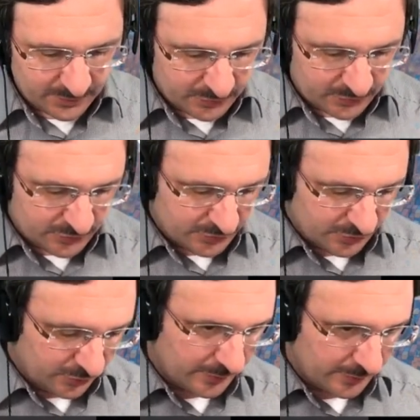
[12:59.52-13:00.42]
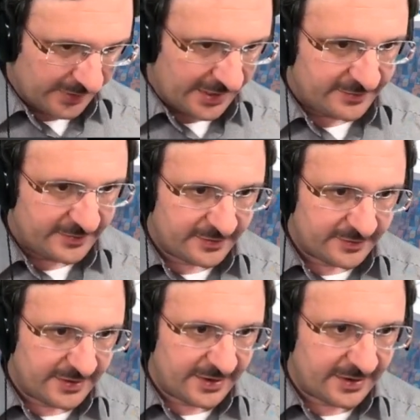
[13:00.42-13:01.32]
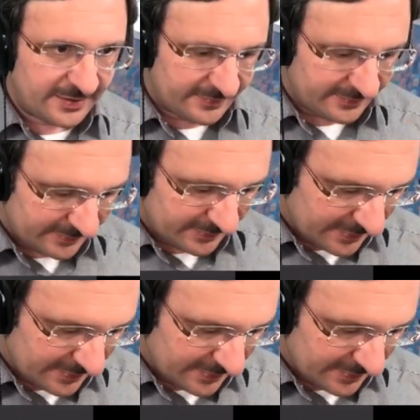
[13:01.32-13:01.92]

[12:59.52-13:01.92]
So what we get here is,